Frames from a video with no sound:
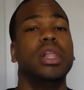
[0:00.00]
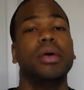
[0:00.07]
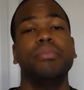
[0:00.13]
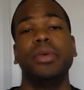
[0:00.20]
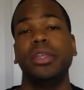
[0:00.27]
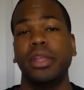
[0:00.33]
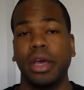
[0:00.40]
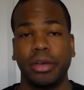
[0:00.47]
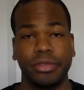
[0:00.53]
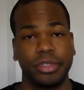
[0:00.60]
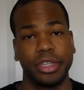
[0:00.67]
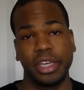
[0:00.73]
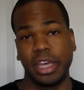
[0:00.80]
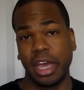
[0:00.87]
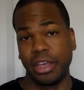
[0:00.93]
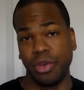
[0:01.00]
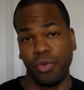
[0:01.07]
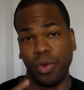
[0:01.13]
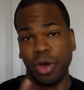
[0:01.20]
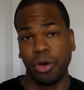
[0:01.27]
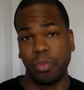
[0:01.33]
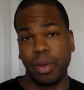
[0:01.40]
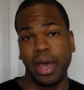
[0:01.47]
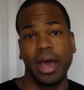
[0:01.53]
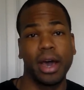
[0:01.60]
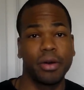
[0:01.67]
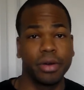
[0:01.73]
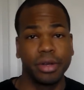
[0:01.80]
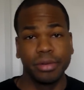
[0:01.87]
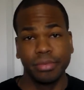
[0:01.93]
Let me know. So you got your
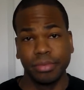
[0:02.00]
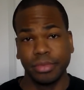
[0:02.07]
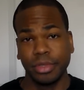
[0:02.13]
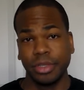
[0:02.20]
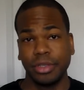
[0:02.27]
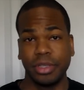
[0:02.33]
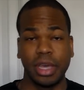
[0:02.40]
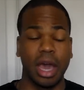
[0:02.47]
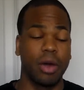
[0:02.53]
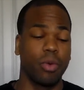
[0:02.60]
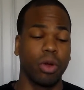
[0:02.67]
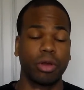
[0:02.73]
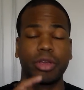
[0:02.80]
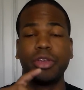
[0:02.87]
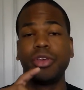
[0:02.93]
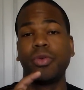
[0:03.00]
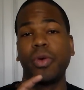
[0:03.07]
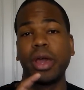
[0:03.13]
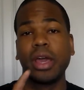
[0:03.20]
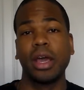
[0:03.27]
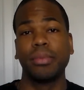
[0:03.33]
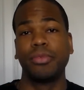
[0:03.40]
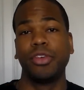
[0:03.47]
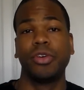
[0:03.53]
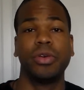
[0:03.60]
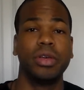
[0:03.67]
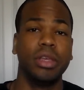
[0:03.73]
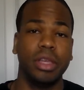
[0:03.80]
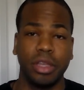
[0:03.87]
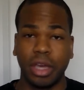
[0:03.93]
willpower. You got working your way up
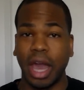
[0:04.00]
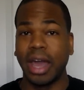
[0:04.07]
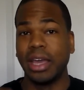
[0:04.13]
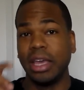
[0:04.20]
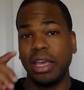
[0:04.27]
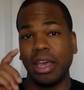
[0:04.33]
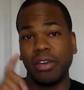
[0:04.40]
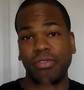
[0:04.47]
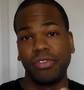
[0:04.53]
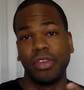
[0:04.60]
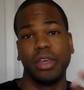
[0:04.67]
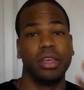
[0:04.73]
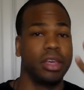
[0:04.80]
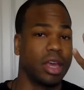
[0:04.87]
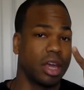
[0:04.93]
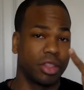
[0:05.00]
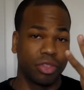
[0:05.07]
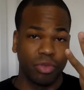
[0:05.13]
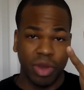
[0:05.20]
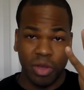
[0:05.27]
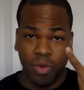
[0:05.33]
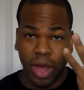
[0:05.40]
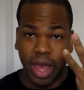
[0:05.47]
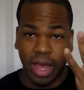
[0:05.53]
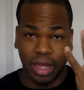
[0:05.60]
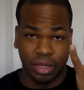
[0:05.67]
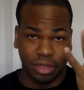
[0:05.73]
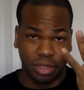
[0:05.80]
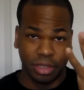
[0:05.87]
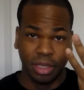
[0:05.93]
to it, and you got EFT. You got three
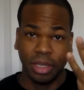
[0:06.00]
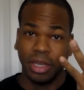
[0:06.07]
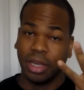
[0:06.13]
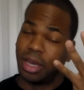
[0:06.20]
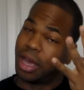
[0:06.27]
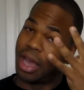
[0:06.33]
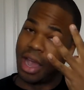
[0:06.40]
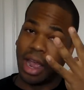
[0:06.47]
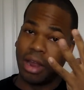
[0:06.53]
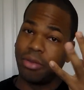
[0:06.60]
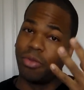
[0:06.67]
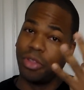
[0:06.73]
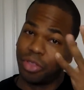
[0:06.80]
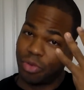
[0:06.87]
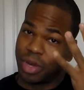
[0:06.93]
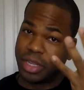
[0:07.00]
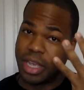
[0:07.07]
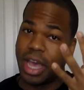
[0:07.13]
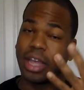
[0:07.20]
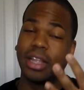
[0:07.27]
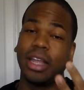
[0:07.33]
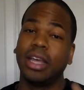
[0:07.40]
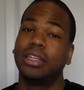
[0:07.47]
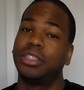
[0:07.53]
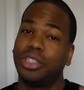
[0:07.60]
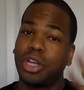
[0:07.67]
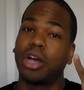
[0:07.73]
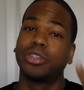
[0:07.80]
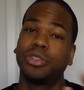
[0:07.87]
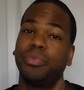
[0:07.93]
ways. All right, with three
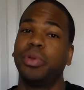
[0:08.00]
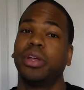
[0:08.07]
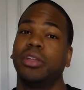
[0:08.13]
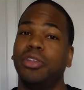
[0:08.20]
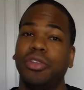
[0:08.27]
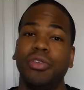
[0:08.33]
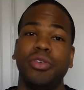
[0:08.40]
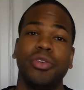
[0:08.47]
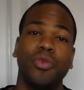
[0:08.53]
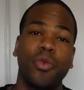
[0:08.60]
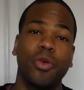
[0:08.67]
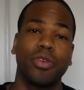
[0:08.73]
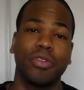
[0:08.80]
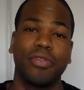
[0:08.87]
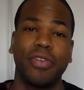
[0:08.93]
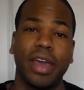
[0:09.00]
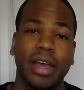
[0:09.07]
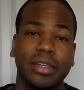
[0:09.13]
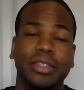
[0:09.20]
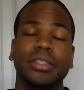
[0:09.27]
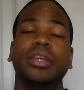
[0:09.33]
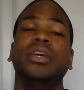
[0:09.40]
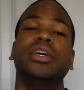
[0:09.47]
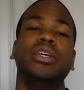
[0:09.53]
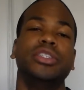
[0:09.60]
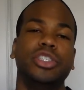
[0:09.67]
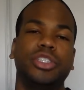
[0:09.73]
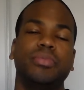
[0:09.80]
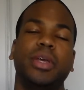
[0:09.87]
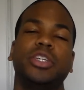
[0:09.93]
techniques, y'all should be able to do your water fast.
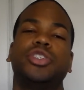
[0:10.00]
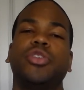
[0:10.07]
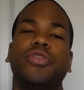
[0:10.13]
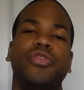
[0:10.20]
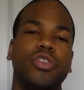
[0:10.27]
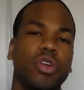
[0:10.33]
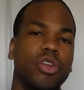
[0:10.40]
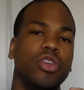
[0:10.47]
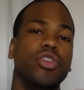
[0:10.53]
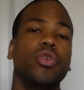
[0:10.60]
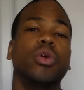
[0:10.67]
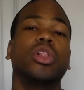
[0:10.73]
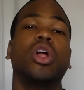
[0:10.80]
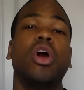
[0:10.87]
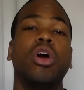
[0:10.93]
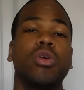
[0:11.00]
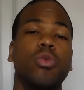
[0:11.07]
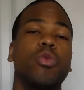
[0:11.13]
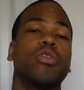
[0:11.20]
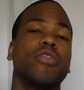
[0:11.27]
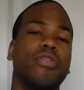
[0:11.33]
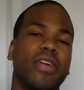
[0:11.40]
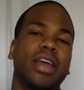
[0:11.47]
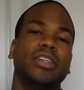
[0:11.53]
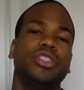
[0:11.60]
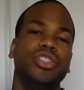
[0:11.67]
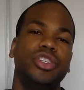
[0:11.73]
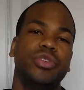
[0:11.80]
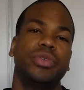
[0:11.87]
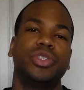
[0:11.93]
Just make sure if you're going to do a long water
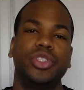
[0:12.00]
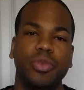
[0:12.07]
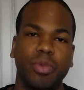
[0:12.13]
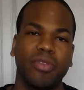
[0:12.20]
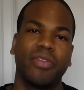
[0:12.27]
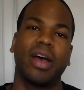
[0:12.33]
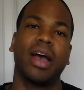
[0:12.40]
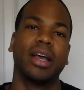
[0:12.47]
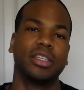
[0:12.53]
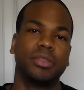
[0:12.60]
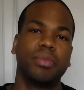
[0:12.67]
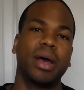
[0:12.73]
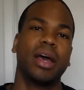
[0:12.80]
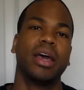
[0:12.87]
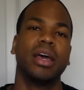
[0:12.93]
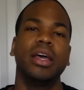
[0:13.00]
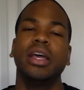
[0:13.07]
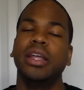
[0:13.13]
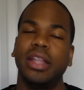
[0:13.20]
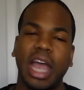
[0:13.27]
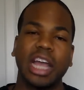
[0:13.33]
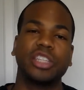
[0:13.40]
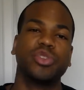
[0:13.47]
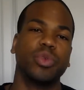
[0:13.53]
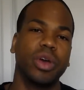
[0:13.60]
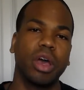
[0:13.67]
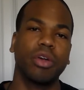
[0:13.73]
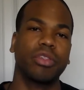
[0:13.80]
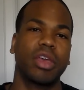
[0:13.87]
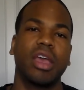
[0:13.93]
fast, you do it supervised by a
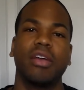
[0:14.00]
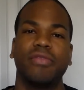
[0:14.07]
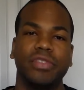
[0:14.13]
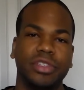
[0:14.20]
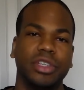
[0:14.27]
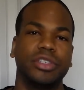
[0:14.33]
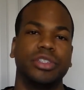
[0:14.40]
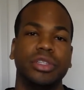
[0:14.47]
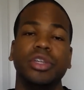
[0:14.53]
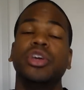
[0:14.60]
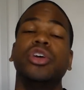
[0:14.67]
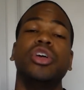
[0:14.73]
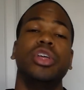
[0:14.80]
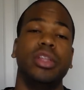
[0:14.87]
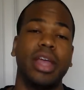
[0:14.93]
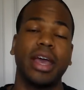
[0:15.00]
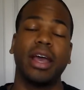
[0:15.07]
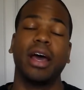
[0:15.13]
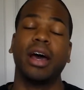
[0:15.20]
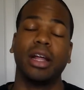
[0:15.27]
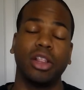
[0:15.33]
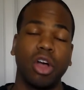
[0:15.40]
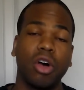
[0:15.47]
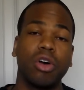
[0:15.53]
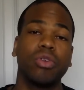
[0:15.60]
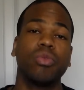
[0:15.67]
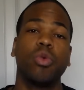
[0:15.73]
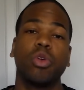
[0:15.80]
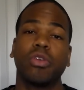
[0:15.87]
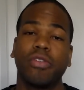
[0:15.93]
natural health care physician. Now, a
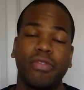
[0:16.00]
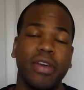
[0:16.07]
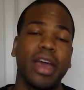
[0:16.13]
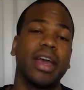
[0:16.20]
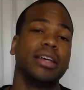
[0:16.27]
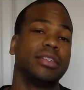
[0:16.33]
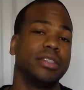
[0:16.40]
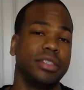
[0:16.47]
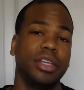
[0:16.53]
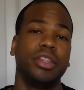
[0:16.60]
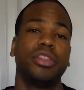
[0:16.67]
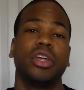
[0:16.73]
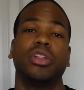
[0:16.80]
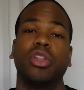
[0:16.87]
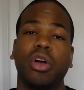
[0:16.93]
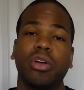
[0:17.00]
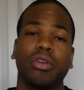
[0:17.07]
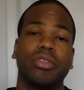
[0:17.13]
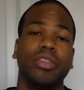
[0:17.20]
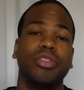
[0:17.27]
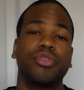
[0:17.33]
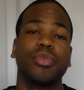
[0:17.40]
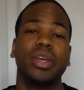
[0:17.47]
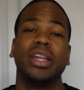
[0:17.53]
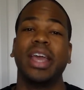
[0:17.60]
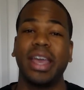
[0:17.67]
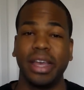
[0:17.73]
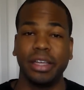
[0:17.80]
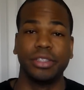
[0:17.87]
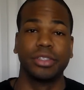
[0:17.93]
long water fast is anything longer than three
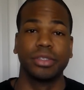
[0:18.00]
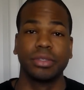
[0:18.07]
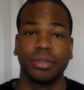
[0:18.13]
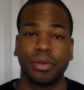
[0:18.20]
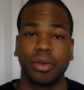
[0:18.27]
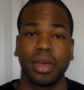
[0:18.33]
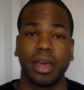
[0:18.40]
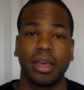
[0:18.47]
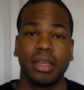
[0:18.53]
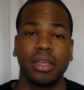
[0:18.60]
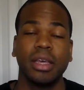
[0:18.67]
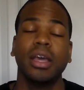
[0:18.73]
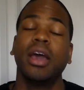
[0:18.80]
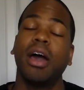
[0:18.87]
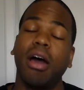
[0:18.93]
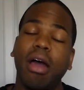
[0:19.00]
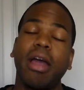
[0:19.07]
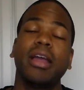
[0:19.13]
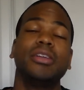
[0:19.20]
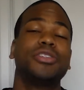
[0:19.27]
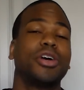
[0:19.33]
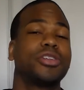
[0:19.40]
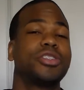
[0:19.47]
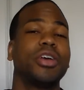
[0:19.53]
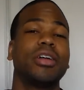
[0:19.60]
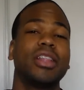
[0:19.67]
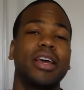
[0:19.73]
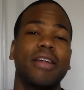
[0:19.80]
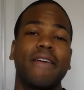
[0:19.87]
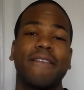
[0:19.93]
days. Okay. All right. Talk to
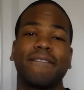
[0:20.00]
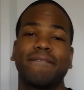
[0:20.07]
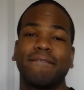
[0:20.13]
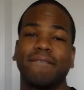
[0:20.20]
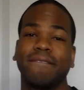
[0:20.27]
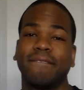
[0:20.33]
y'all later.